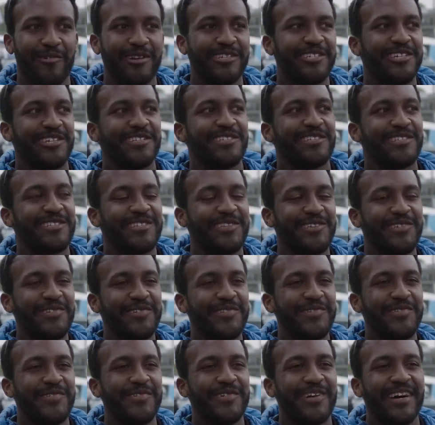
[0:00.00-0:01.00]
which is
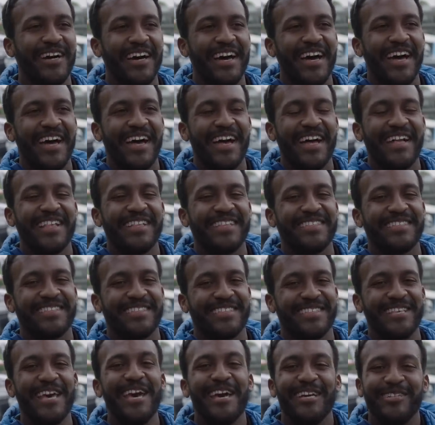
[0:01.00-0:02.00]
to
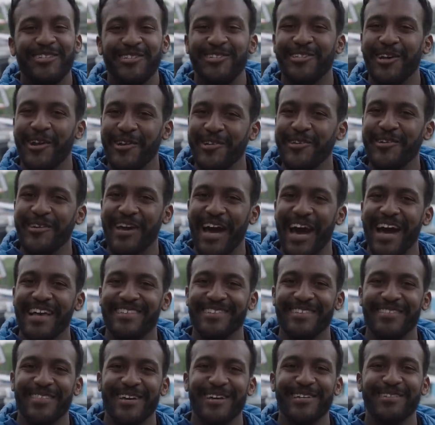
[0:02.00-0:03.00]
show you
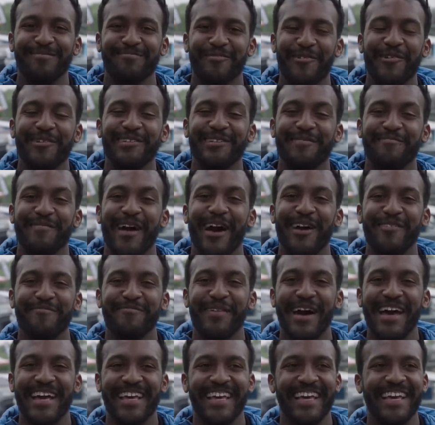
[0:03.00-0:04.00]
guys that there's more to
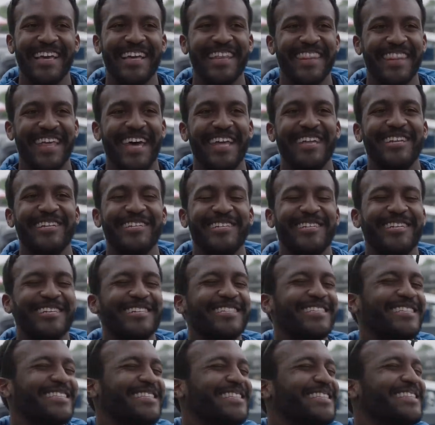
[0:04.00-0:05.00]
mountain biking than
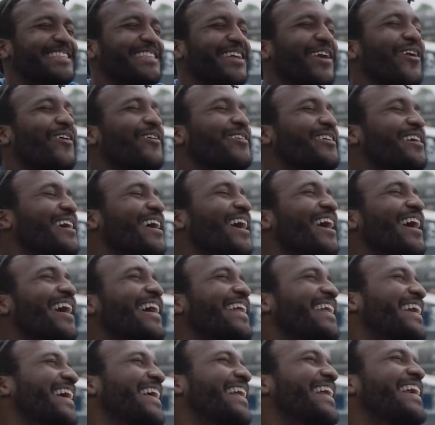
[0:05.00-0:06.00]
just holding
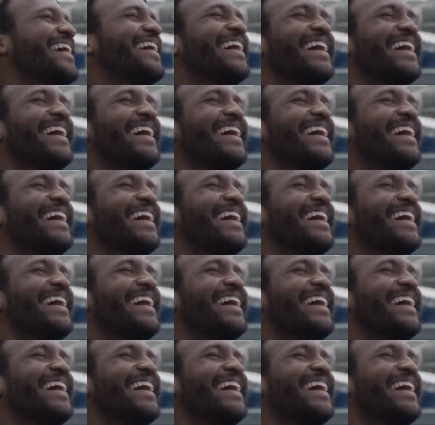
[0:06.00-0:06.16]
on and